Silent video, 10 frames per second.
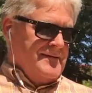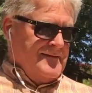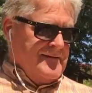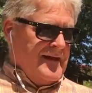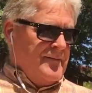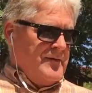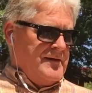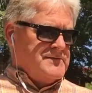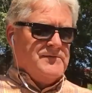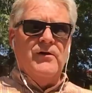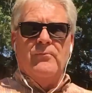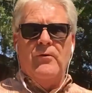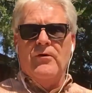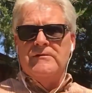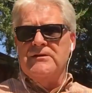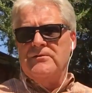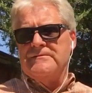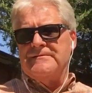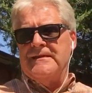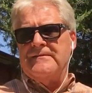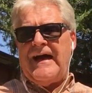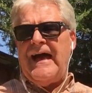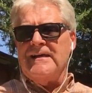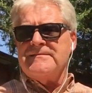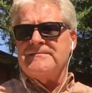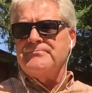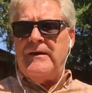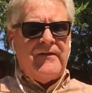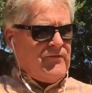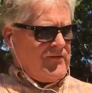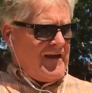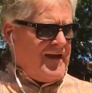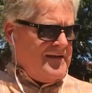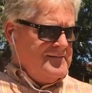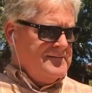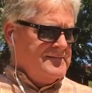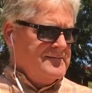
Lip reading: "That means no more jokes in class?" Beth said.